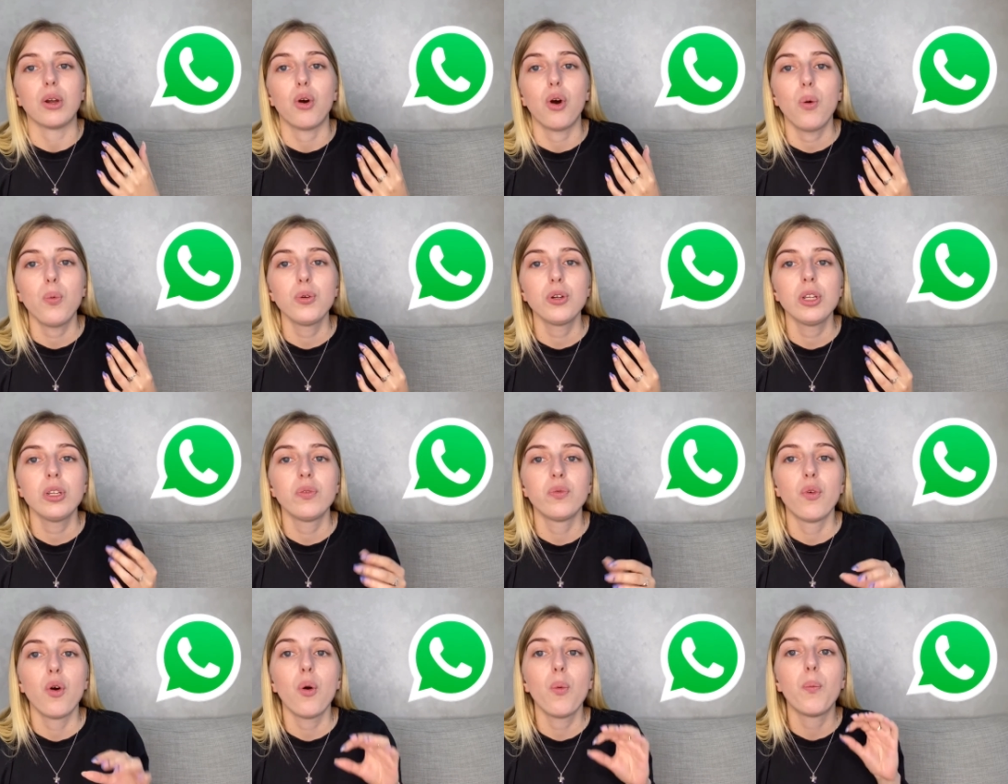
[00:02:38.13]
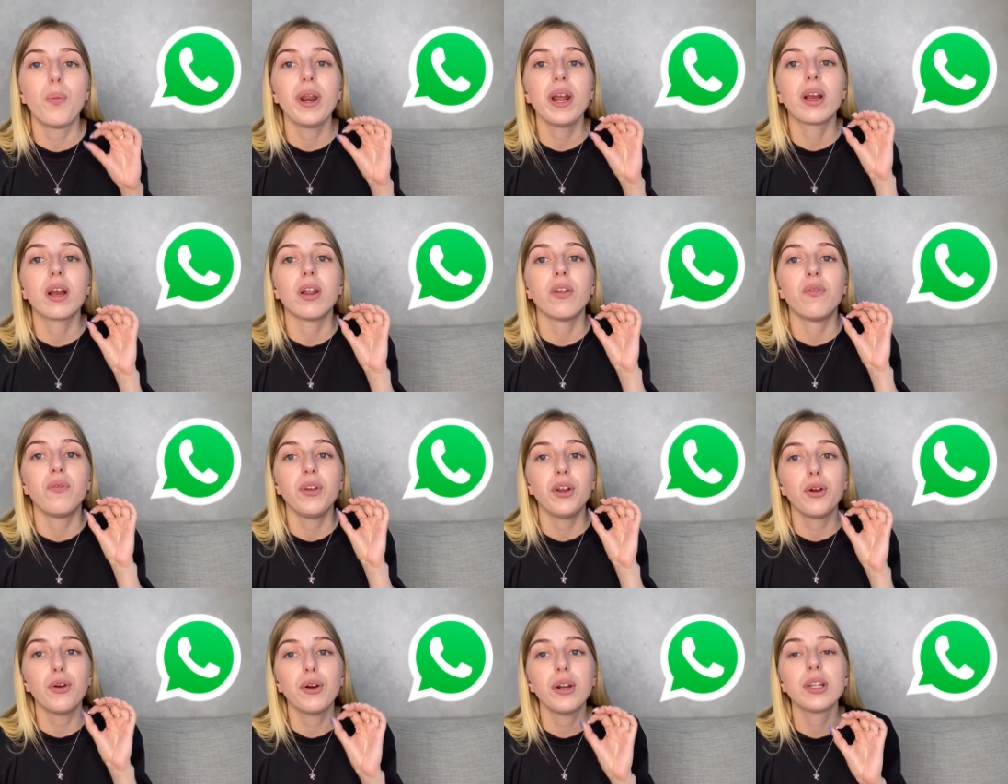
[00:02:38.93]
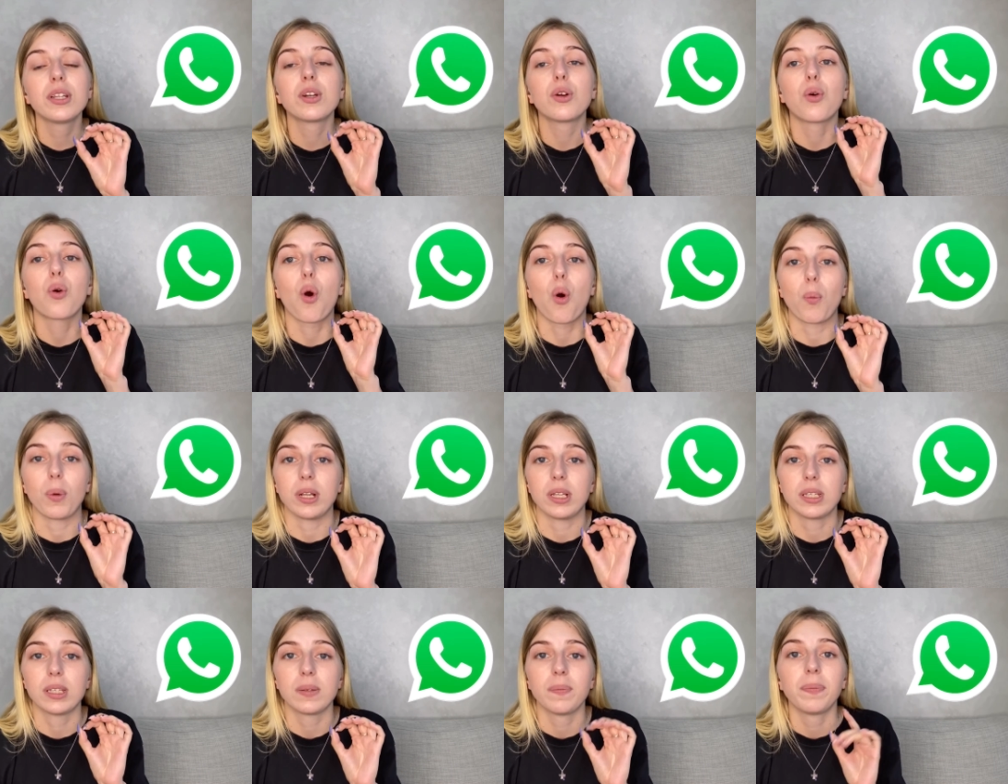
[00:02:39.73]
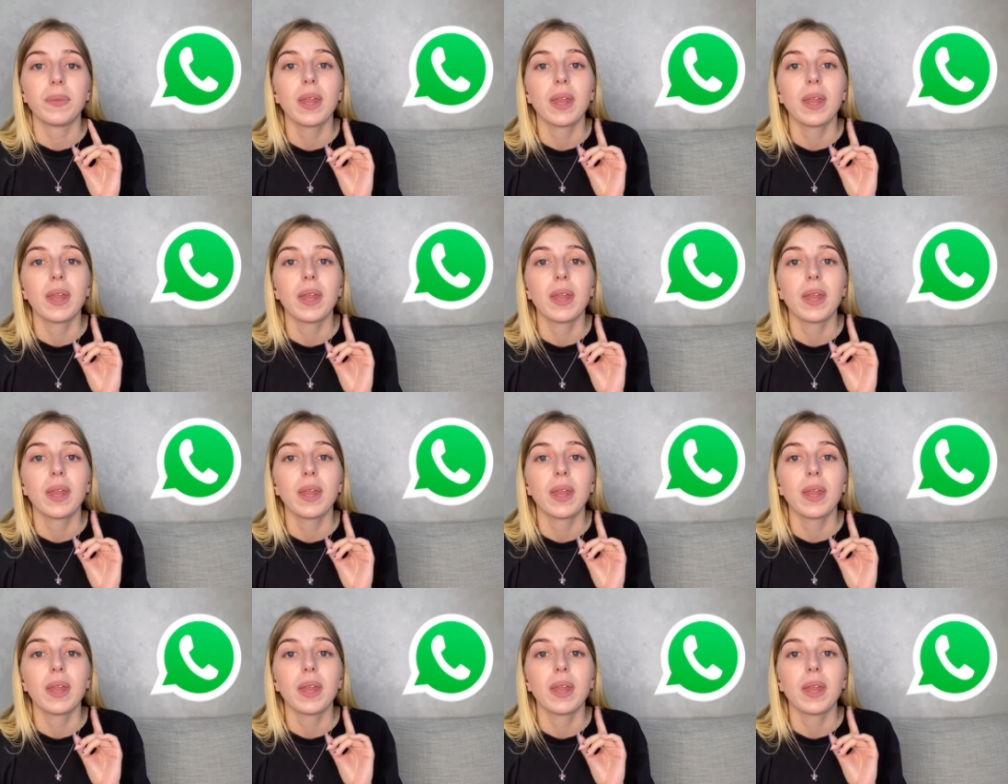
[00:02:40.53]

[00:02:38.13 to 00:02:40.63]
options for pre-configured comments.